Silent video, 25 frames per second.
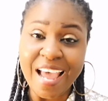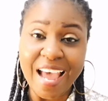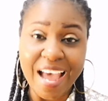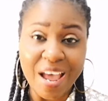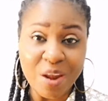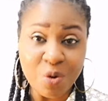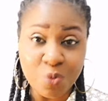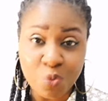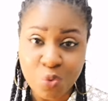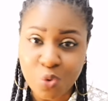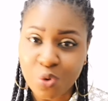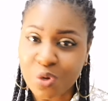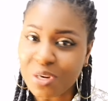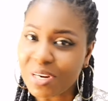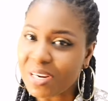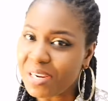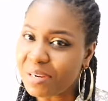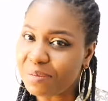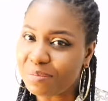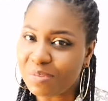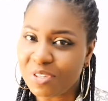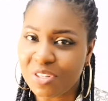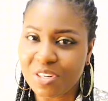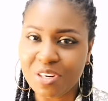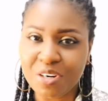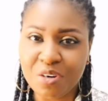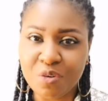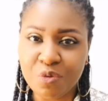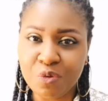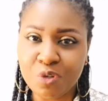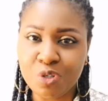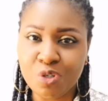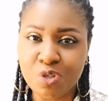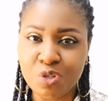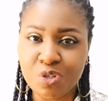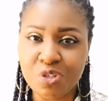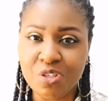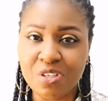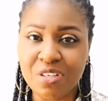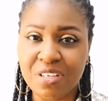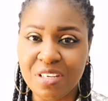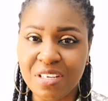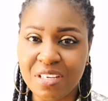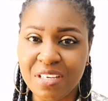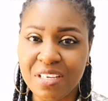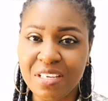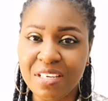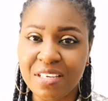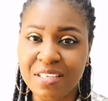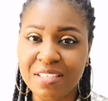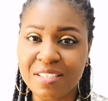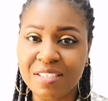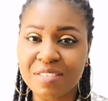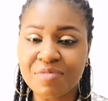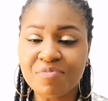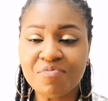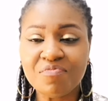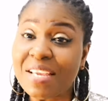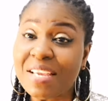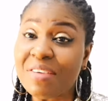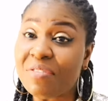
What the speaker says: And what I'm sharing with you today is,